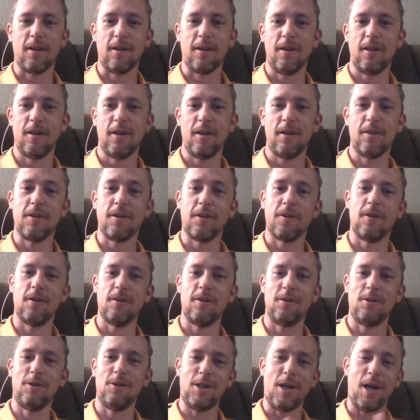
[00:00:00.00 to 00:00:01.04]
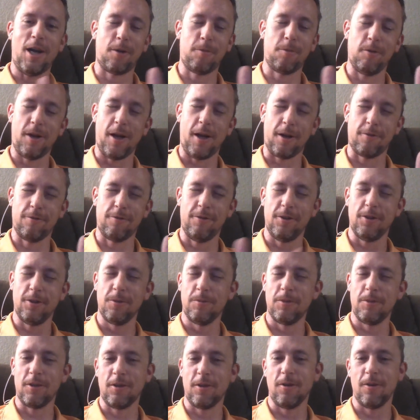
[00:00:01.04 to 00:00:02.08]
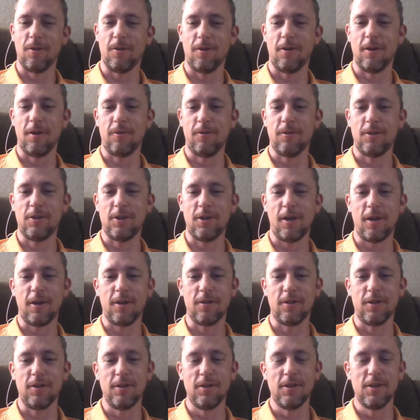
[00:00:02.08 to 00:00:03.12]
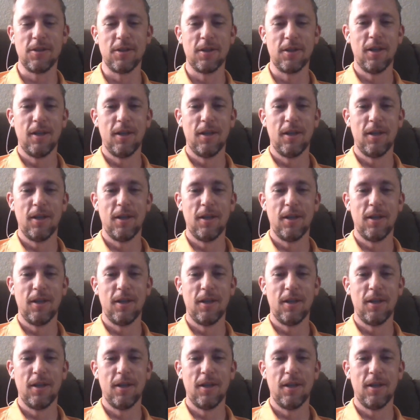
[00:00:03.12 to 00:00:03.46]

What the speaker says: another Jack Black film to go along with Jonathan's.